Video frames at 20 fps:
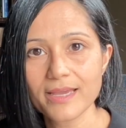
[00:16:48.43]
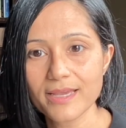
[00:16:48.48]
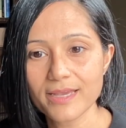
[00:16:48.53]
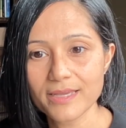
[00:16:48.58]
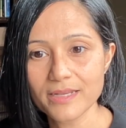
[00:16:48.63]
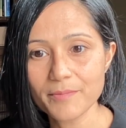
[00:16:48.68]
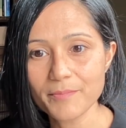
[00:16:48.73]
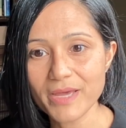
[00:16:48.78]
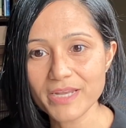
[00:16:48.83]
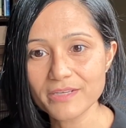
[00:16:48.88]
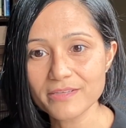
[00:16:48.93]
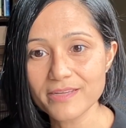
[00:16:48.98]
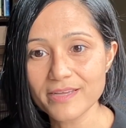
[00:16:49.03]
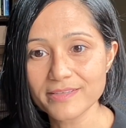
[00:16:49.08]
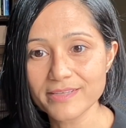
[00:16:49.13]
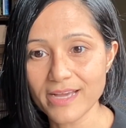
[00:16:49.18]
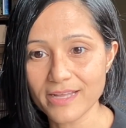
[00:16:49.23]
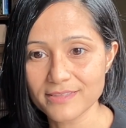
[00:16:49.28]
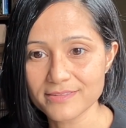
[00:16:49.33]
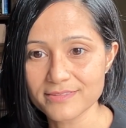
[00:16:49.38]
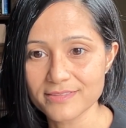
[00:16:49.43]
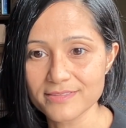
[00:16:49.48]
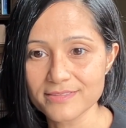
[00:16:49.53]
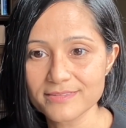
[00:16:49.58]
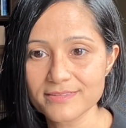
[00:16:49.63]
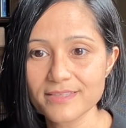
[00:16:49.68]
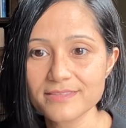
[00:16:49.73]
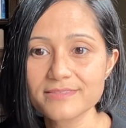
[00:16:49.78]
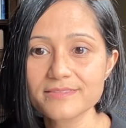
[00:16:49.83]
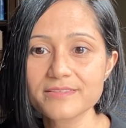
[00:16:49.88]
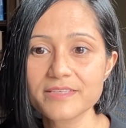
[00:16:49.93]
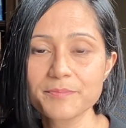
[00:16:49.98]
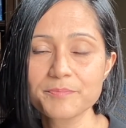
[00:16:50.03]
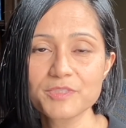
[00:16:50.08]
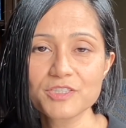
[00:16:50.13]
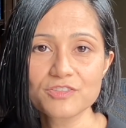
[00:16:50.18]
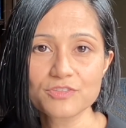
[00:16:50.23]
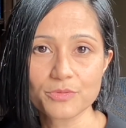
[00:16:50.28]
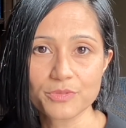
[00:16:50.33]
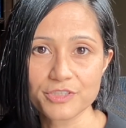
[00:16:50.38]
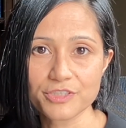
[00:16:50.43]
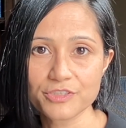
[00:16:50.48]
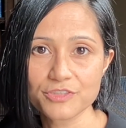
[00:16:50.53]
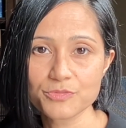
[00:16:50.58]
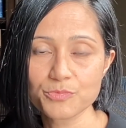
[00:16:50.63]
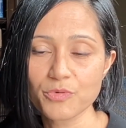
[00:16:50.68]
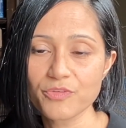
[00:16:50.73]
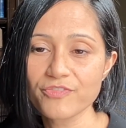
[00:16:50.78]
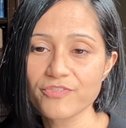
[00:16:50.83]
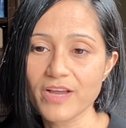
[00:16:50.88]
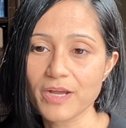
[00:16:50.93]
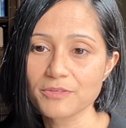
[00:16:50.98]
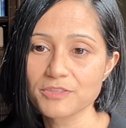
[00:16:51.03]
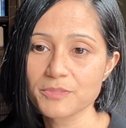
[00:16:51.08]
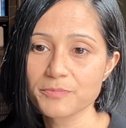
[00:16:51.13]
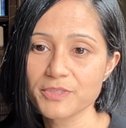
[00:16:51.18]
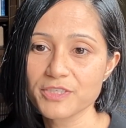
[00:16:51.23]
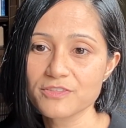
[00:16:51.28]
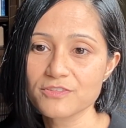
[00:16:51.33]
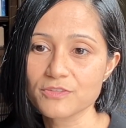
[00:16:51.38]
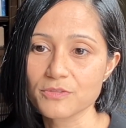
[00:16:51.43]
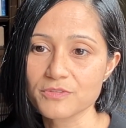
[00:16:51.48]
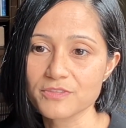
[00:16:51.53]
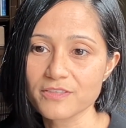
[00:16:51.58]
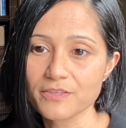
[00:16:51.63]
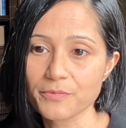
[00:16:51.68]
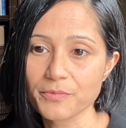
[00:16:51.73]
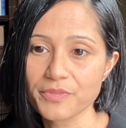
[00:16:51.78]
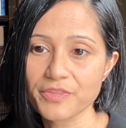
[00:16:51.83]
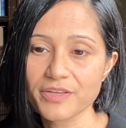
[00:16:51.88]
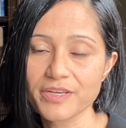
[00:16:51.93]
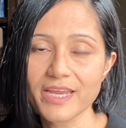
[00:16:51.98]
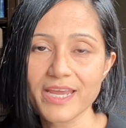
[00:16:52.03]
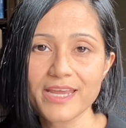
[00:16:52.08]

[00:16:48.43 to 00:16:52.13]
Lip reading: In a meta-analysis, sleep disorders were found to be associated with an